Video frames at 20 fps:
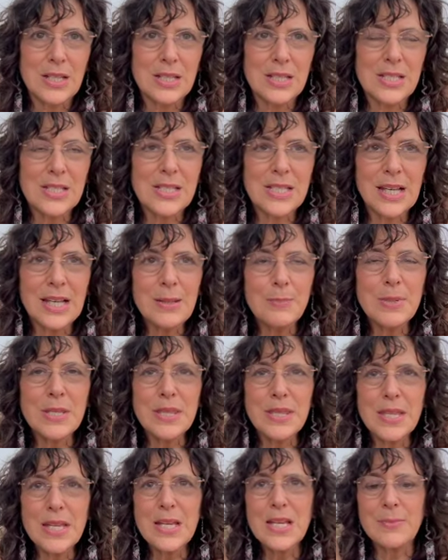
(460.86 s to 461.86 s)
it's time to
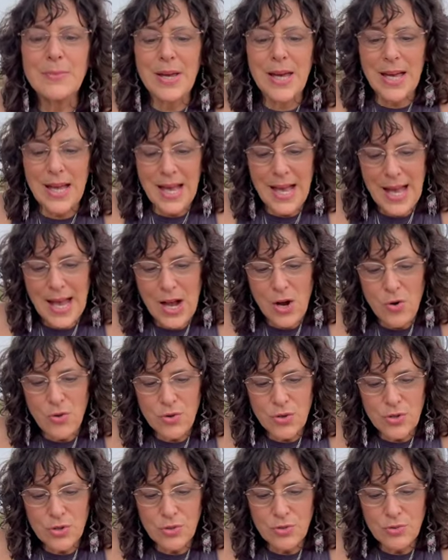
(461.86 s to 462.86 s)
think about
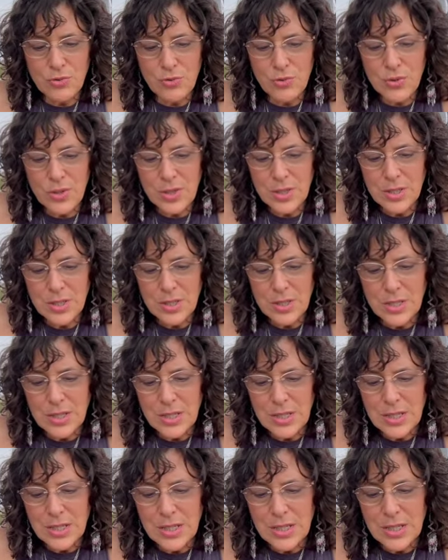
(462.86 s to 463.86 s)
how to
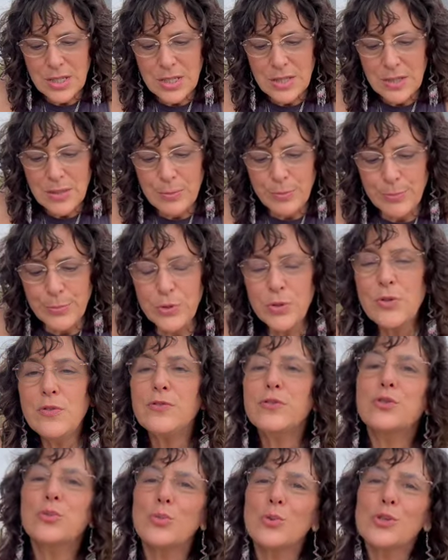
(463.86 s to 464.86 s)
move
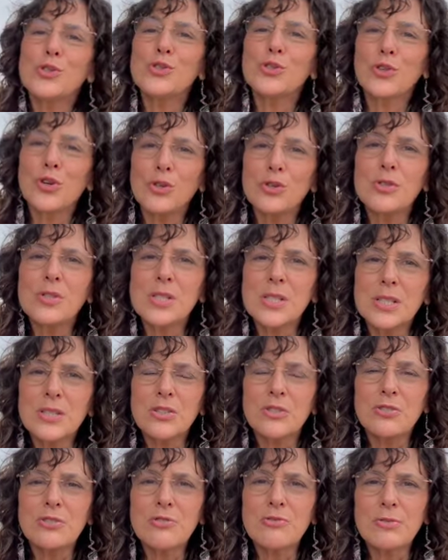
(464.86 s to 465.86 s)
towards your goals and
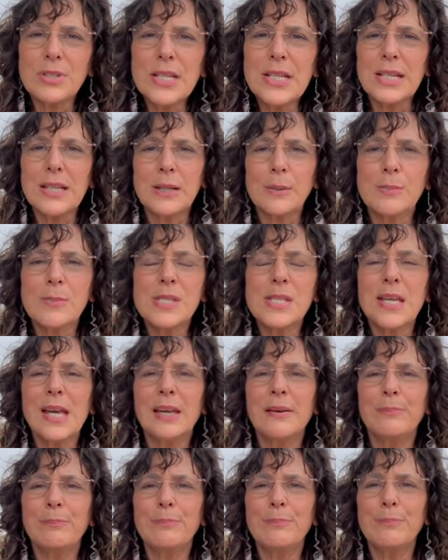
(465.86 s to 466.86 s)
your dreams
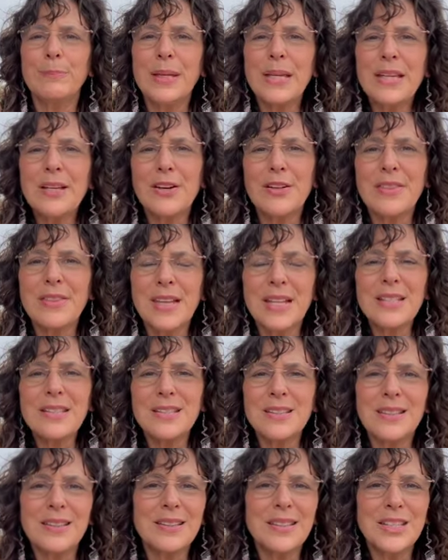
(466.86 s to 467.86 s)
and be
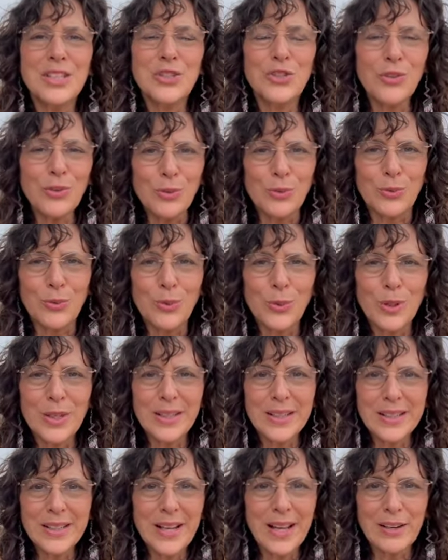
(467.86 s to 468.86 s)
authentically you
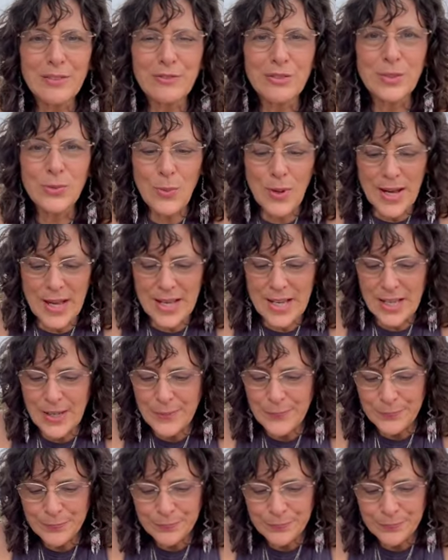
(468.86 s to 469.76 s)
in every way.